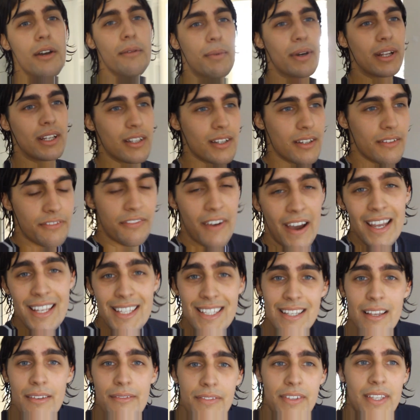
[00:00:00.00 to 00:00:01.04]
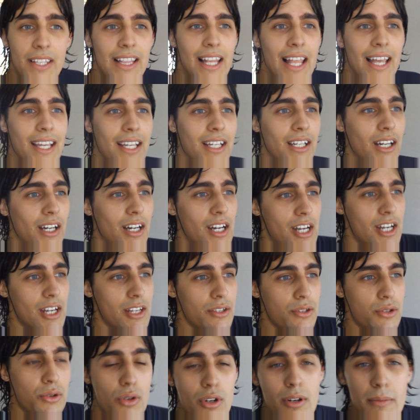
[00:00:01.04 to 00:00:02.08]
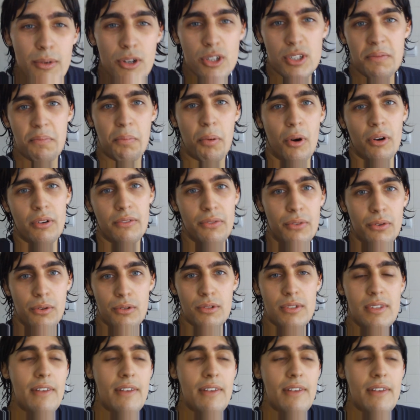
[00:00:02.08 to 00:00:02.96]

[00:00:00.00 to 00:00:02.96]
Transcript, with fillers: But find something like a suitable sport for you,